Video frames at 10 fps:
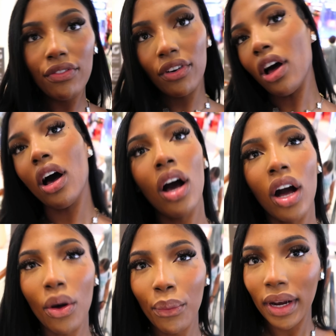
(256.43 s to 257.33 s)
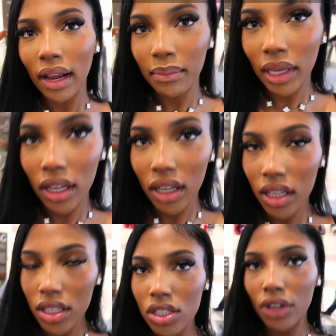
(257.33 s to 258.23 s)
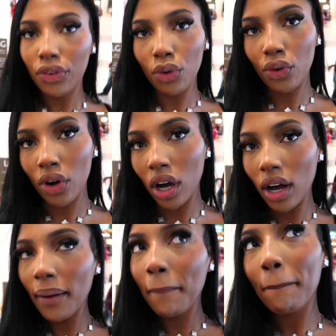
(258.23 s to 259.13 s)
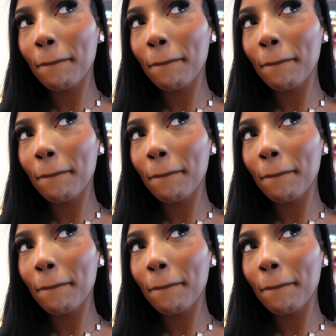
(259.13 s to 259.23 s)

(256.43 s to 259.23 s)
Vlog when I'm in Sephora.